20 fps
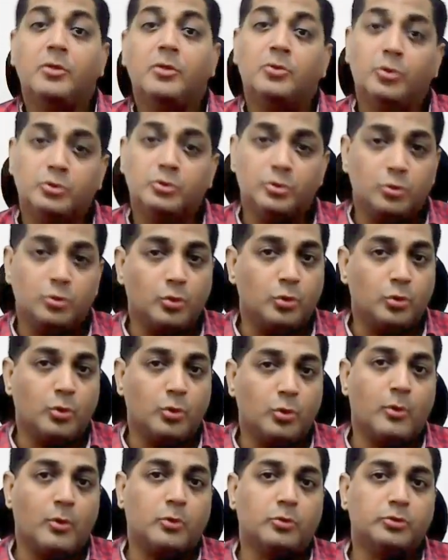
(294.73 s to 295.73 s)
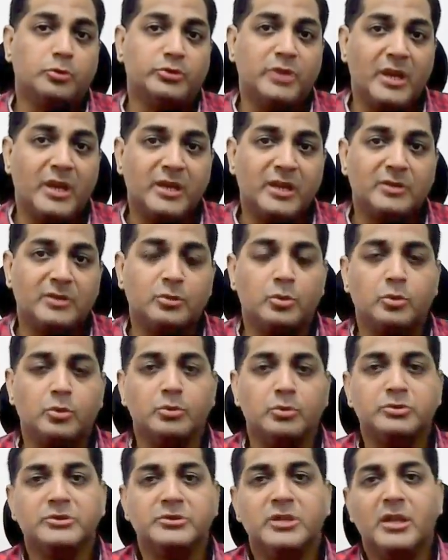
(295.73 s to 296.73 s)
Those who know don't want to share
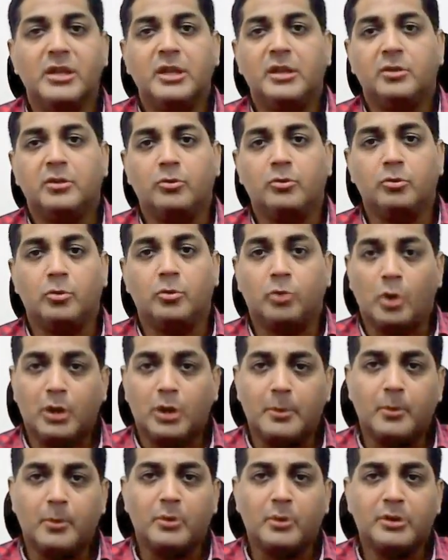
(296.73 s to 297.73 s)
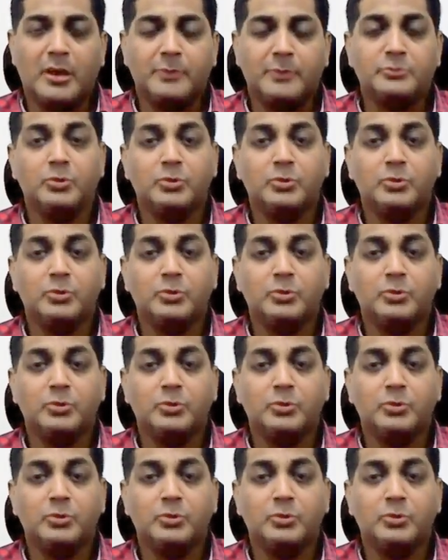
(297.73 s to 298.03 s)
those, don't want to talk about them.